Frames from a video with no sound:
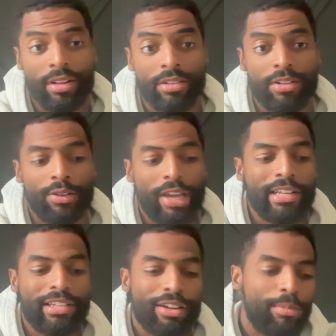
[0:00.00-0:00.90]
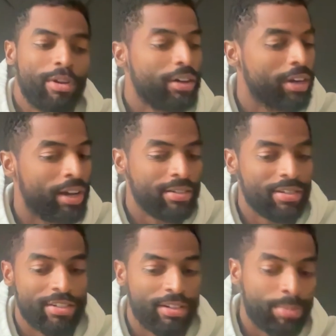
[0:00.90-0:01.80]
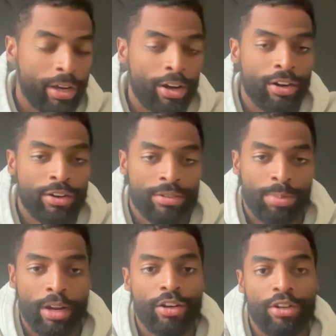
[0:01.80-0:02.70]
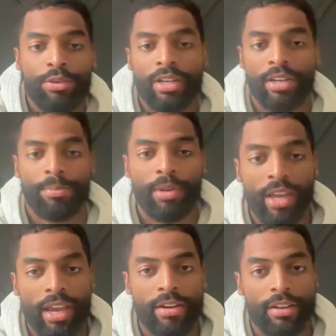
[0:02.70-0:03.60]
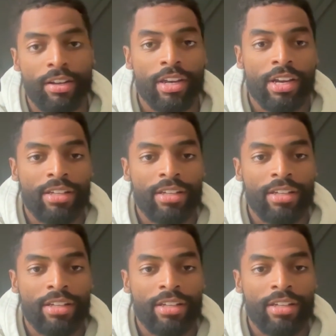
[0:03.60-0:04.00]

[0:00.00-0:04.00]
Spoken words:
And so that's going to be on us as a player union and the PA